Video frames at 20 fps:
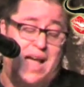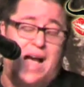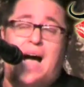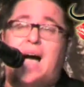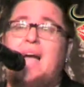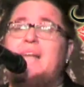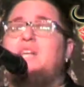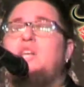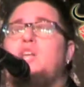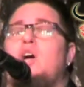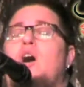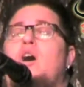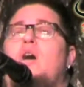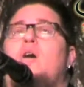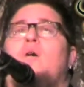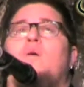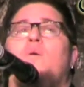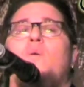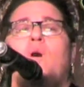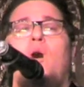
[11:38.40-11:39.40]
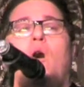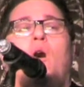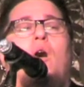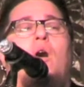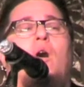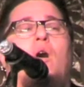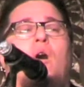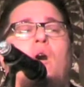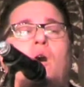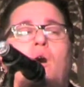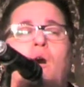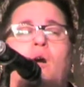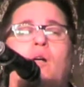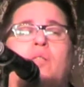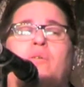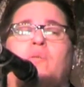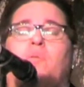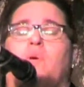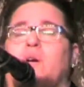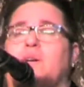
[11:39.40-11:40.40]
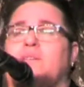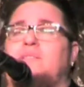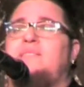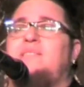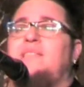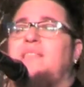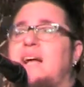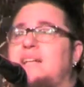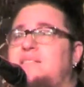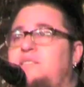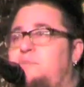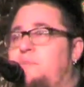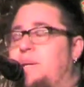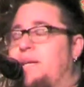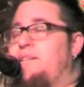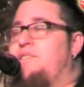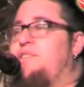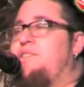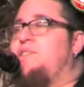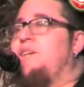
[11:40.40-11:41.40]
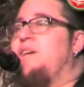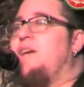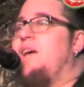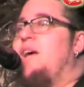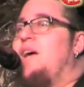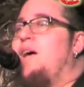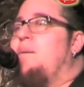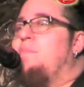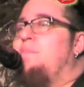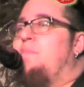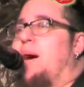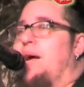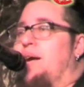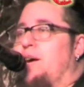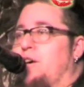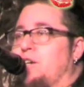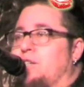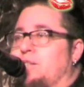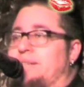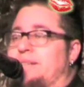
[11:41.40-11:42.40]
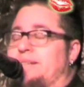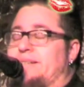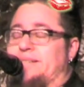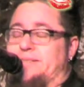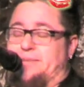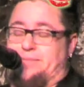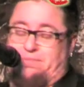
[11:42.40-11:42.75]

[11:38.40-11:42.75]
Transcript: I know all the words to that speech by heart.